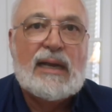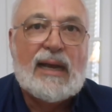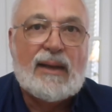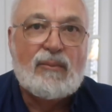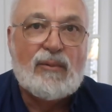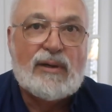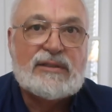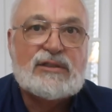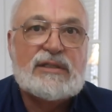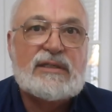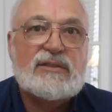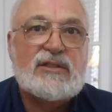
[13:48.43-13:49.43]
And when
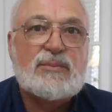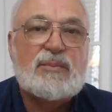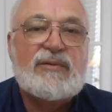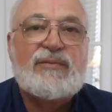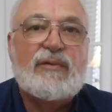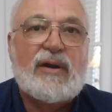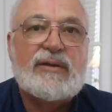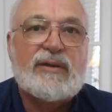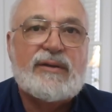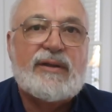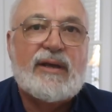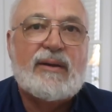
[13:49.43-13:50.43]
Jesus
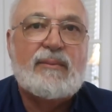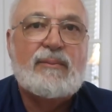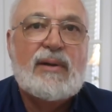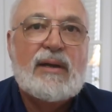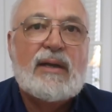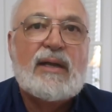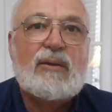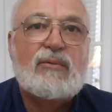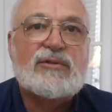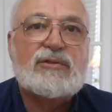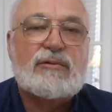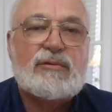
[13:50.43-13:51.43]
befriended them, he
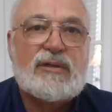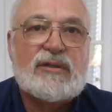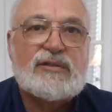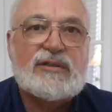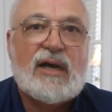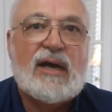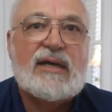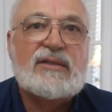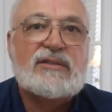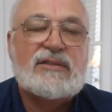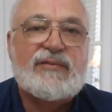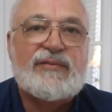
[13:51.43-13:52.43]
was
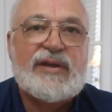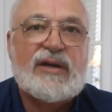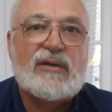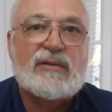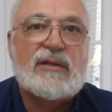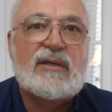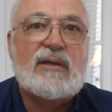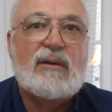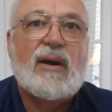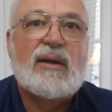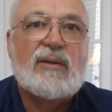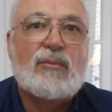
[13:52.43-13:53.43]
criticized severely
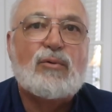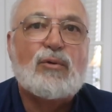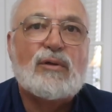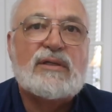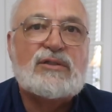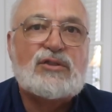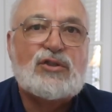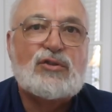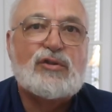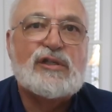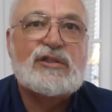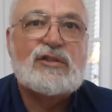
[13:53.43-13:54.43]
by the ruling
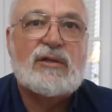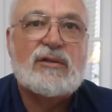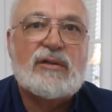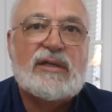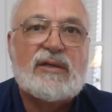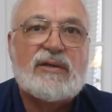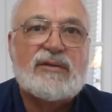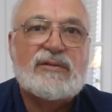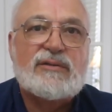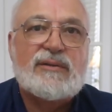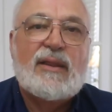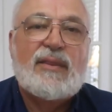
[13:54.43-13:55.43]
Jewish
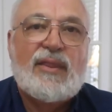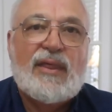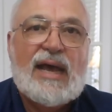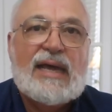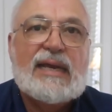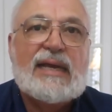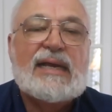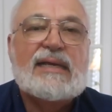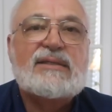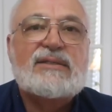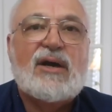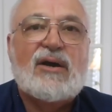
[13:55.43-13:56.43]
leaders. That
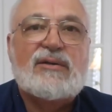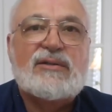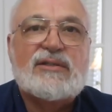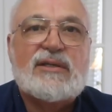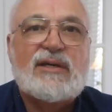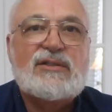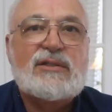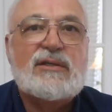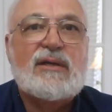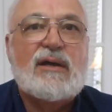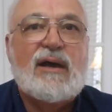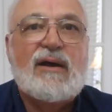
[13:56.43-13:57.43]
ends our
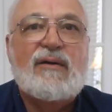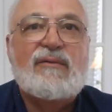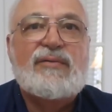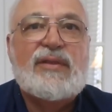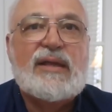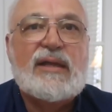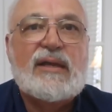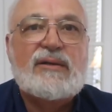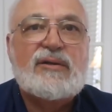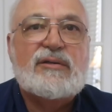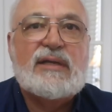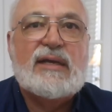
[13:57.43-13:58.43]
discussion of the
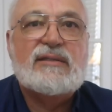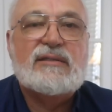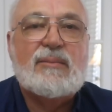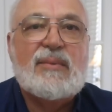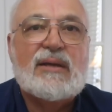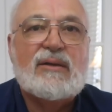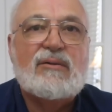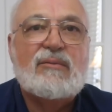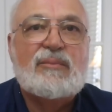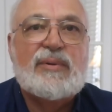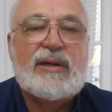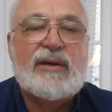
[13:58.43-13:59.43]

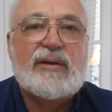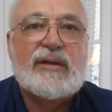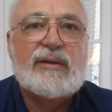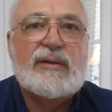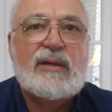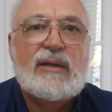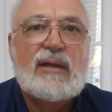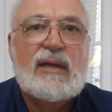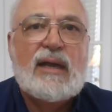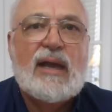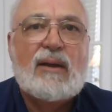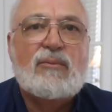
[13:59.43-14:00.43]
Intertestamental Period,
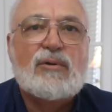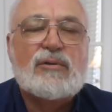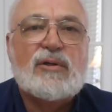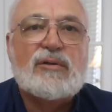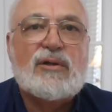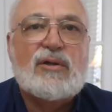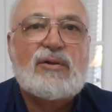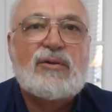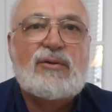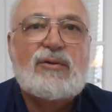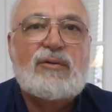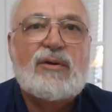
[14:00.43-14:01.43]
and will
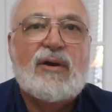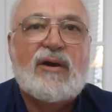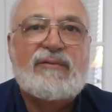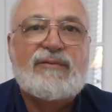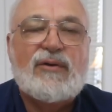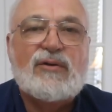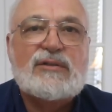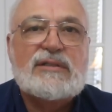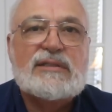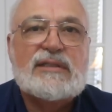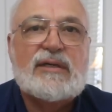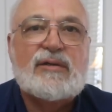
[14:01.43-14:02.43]
conclude our
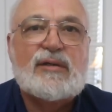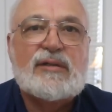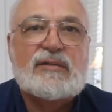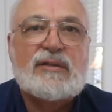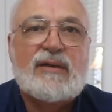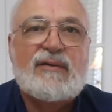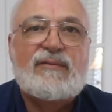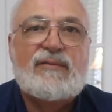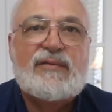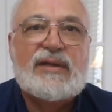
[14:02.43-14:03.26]
first series of